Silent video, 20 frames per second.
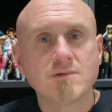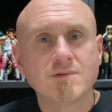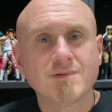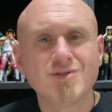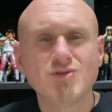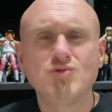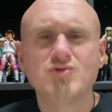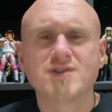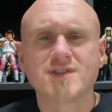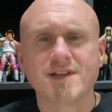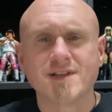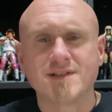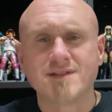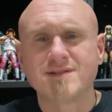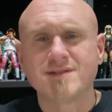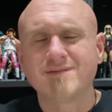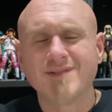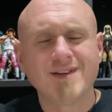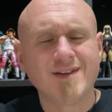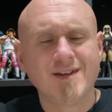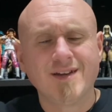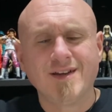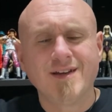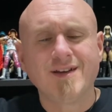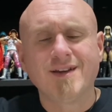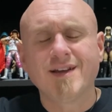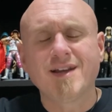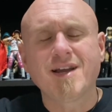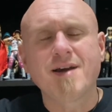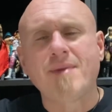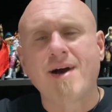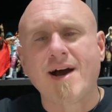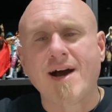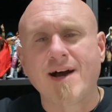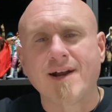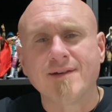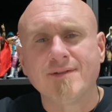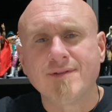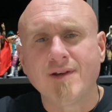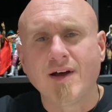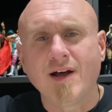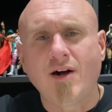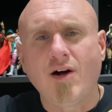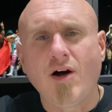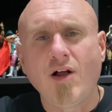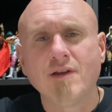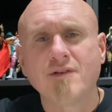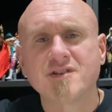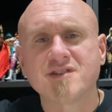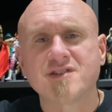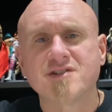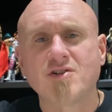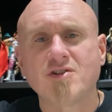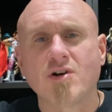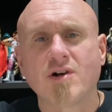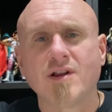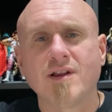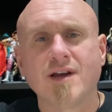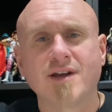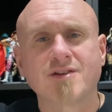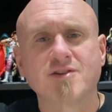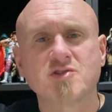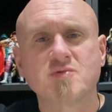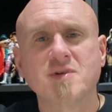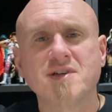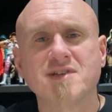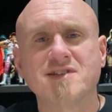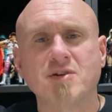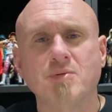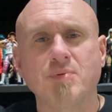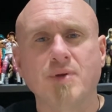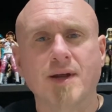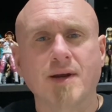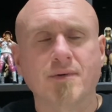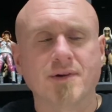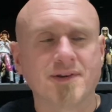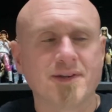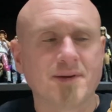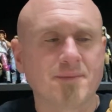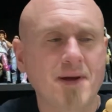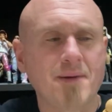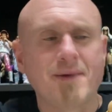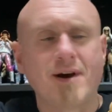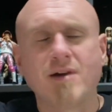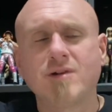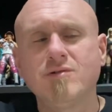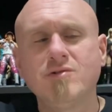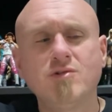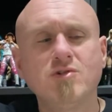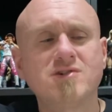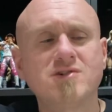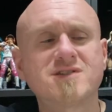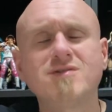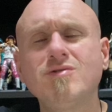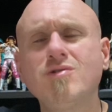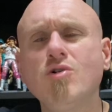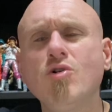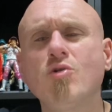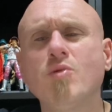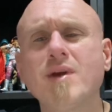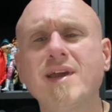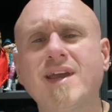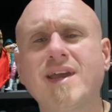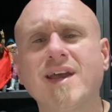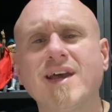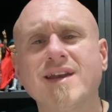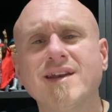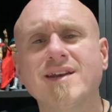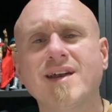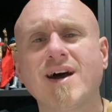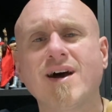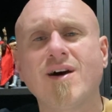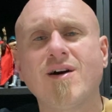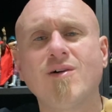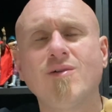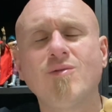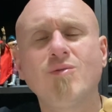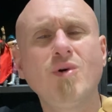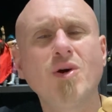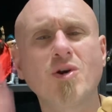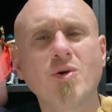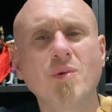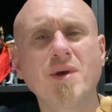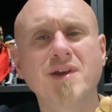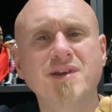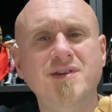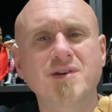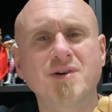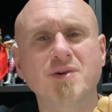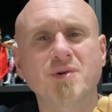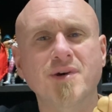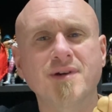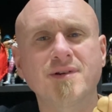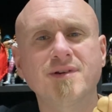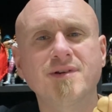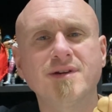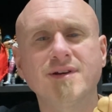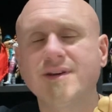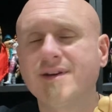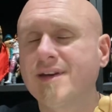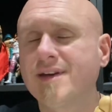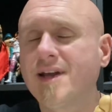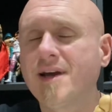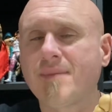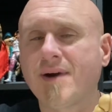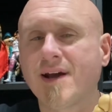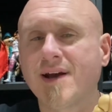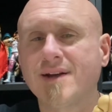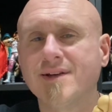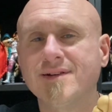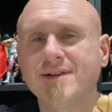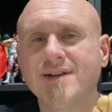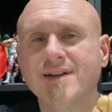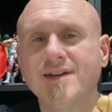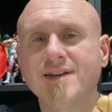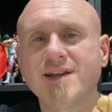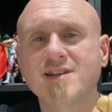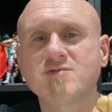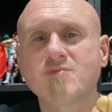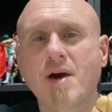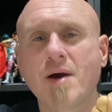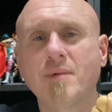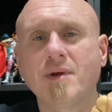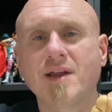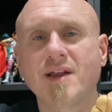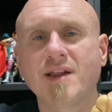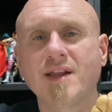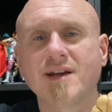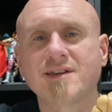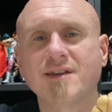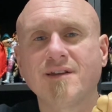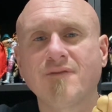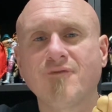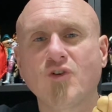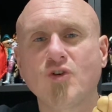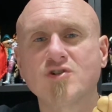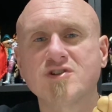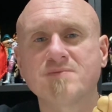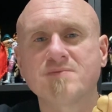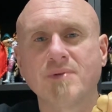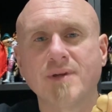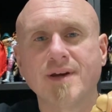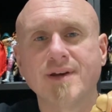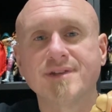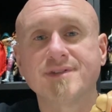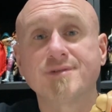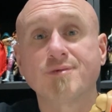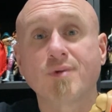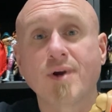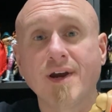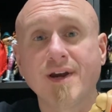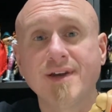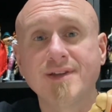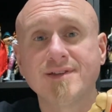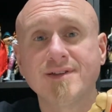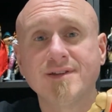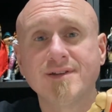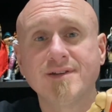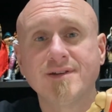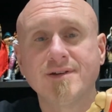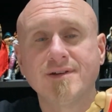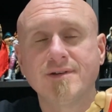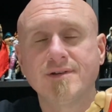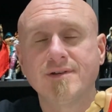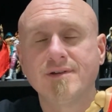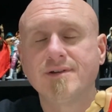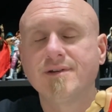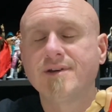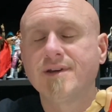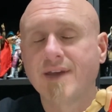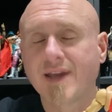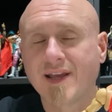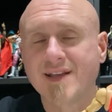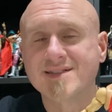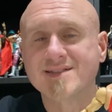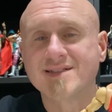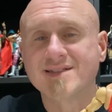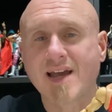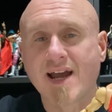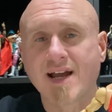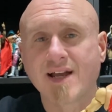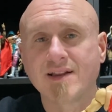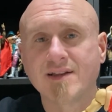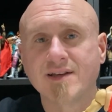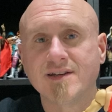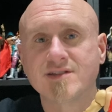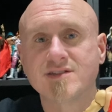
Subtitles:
Who says? Come on. All of us adult collectors, we still play with them. Come on. Who are we kidding now? What are we doing? Come on. That's why we collect in the first place, right? Exactly.